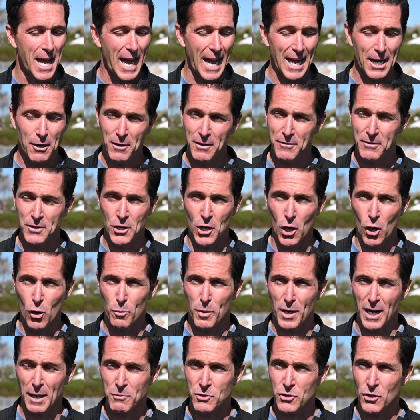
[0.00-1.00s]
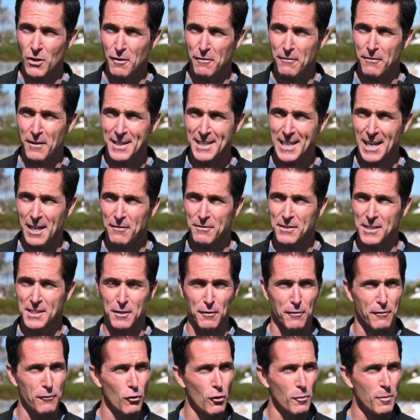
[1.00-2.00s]
I don't even know, but I'm trying to find out if there's
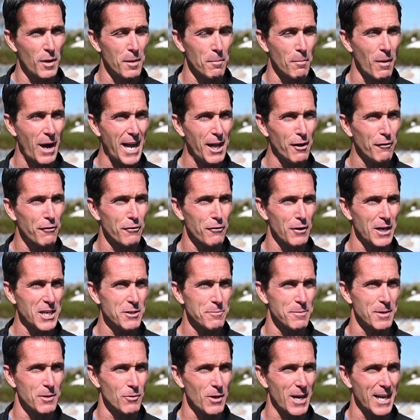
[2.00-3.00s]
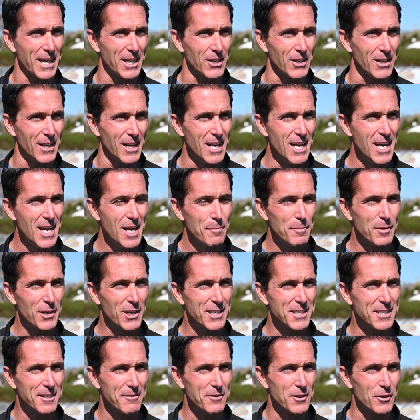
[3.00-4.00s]
a 4-by-mile freshman record,
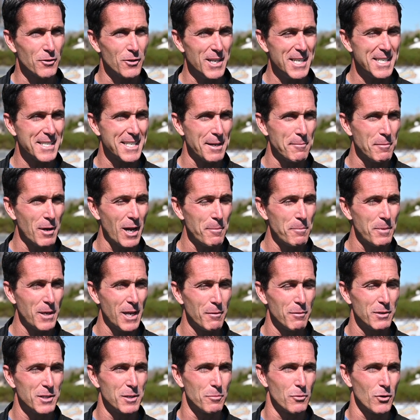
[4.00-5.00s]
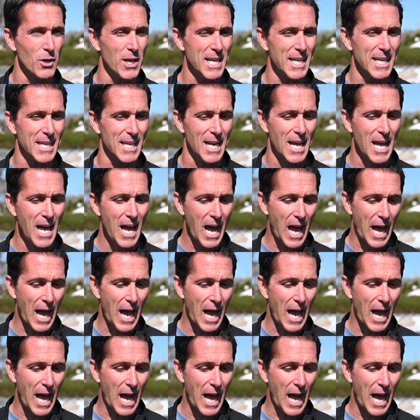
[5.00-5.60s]
because if there is, they might be able to break it.